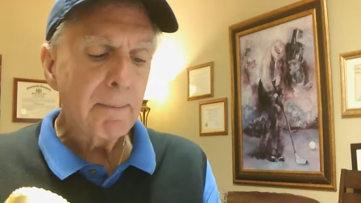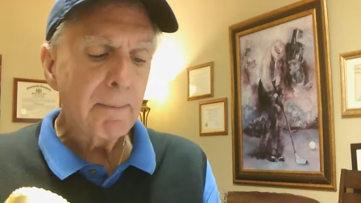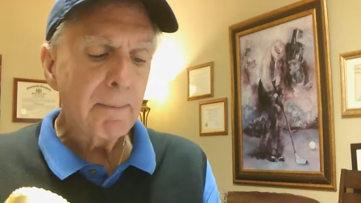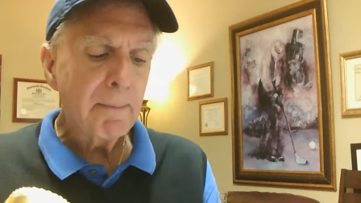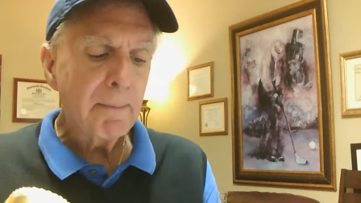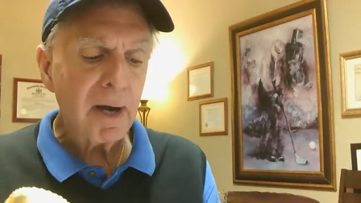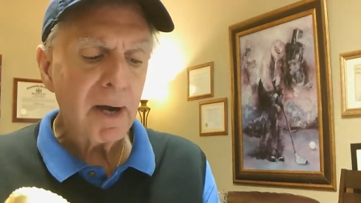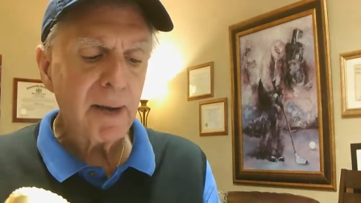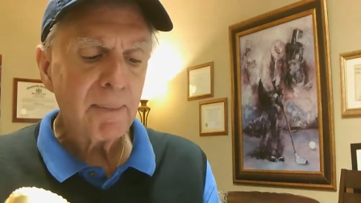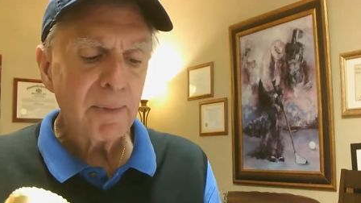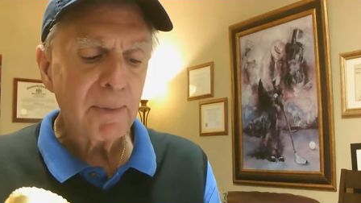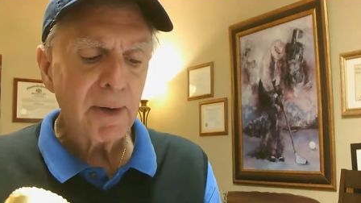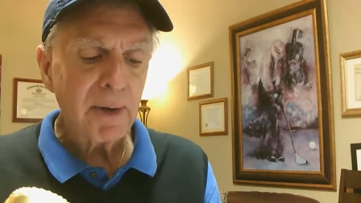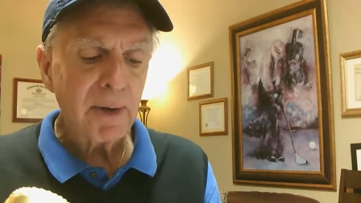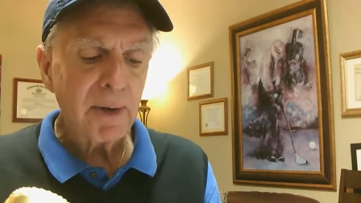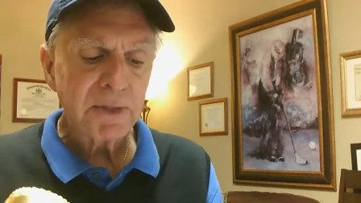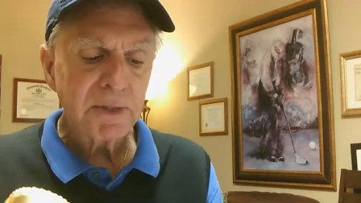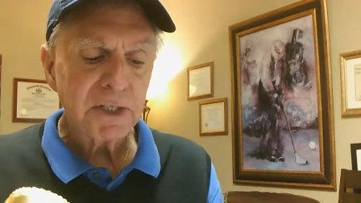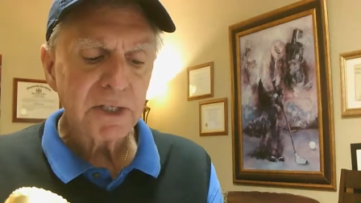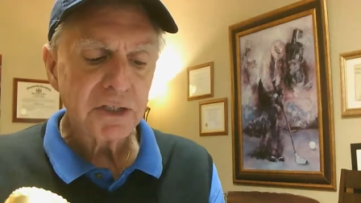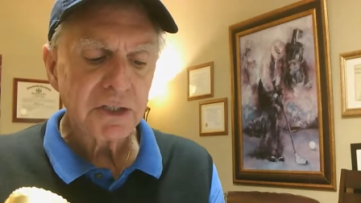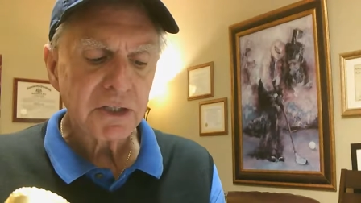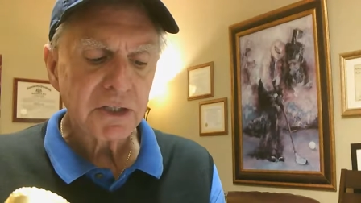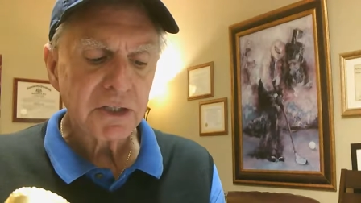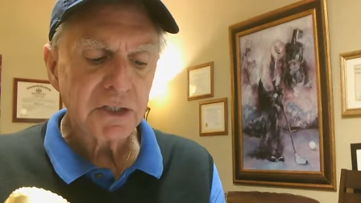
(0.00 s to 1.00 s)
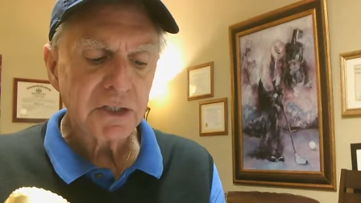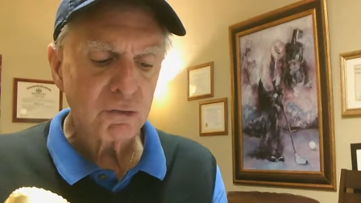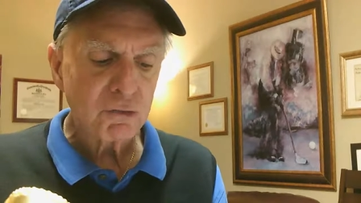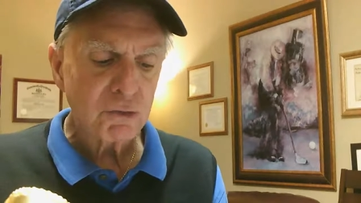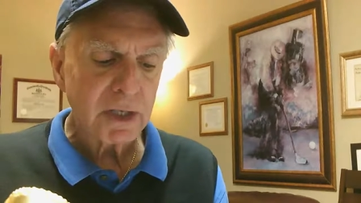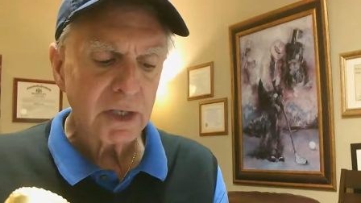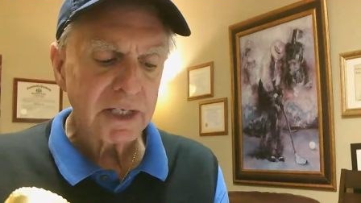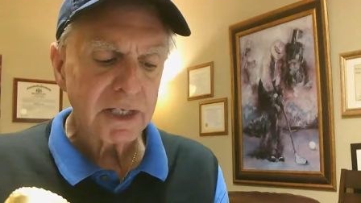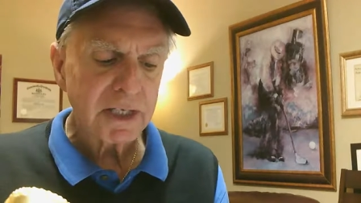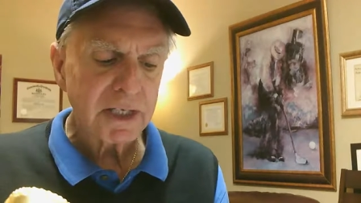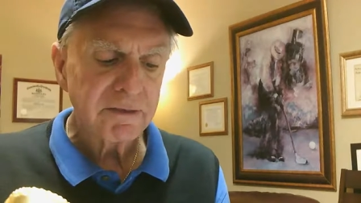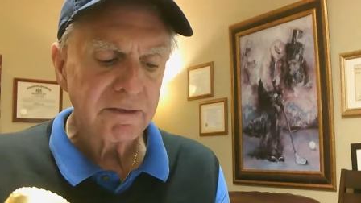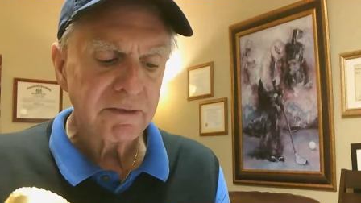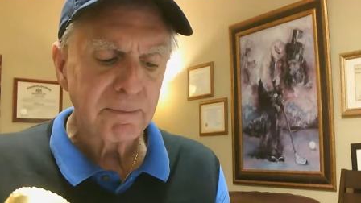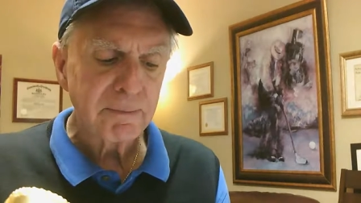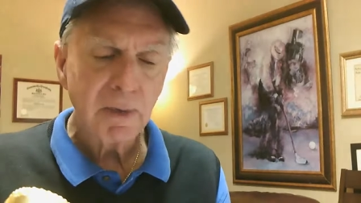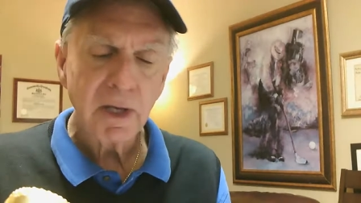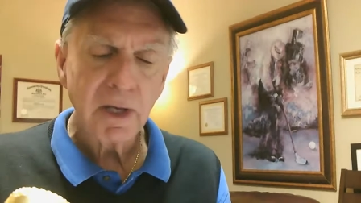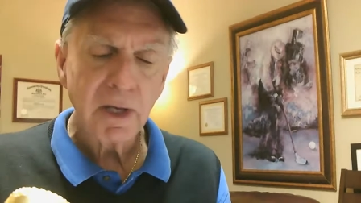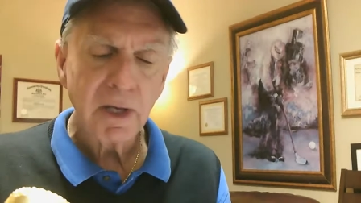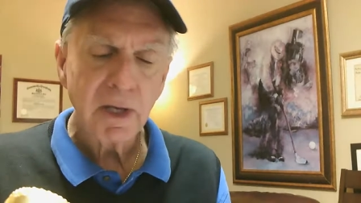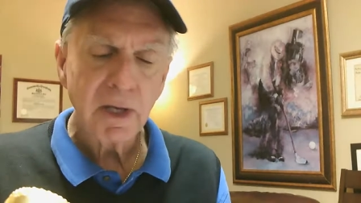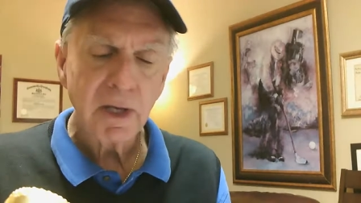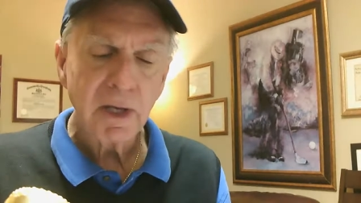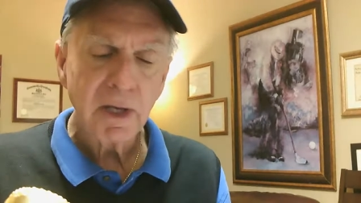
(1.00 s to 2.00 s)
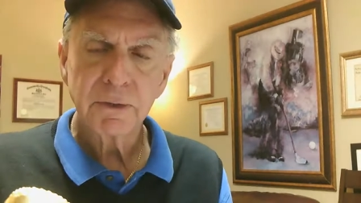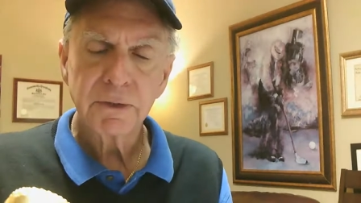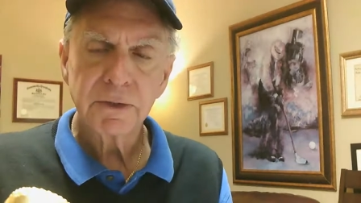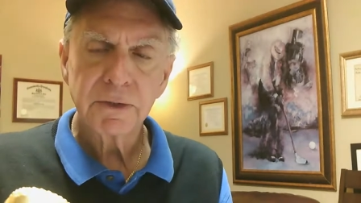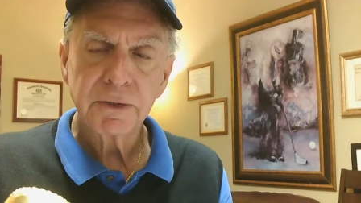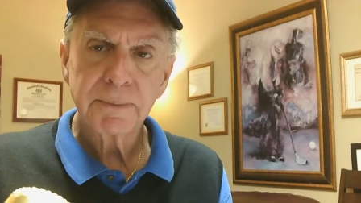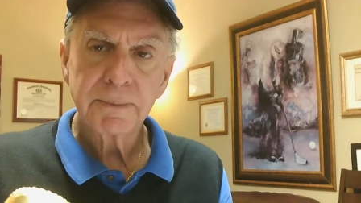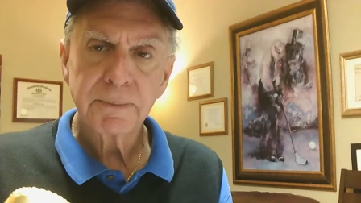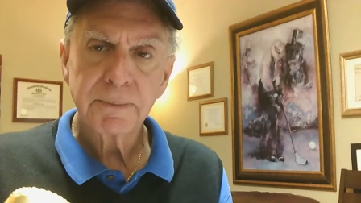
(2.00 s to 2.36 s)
mop up these destructive molecules.